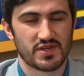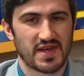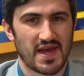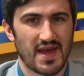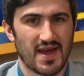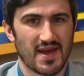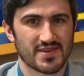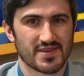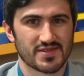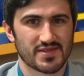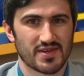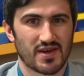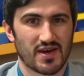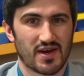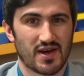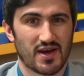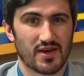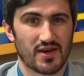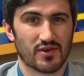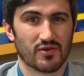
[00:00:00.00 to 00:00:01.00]
tax
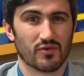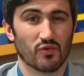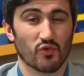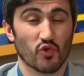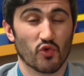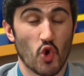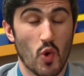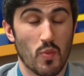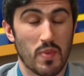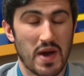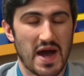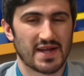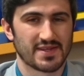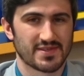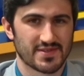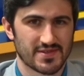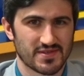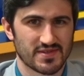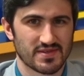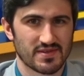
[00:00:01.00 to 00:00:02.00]
on
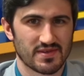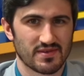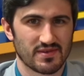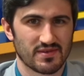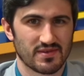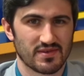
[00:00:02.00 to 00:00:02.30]
robots.